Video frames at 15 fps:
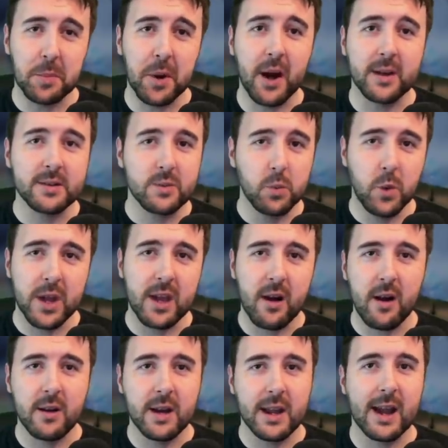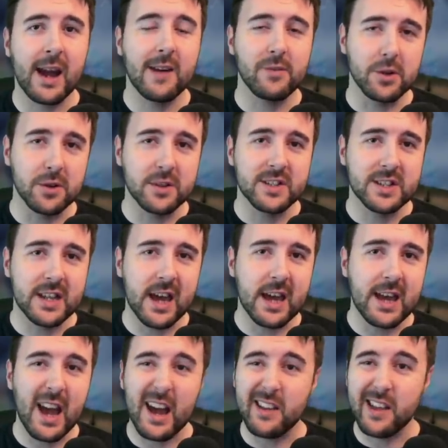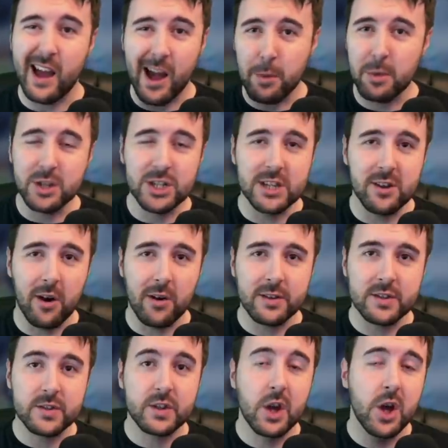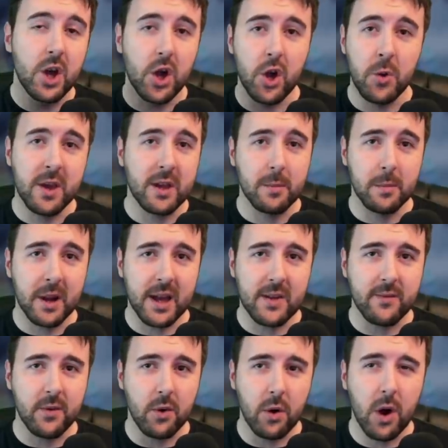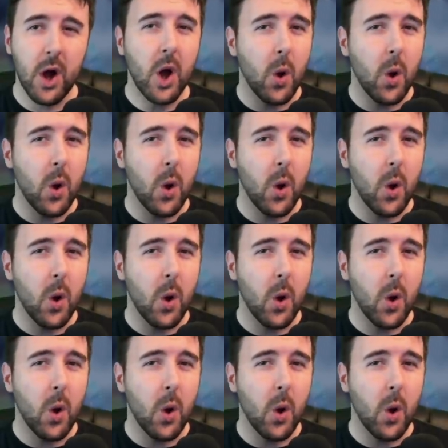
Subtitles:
but we are going to have a look today at how much he costs, who he can play for,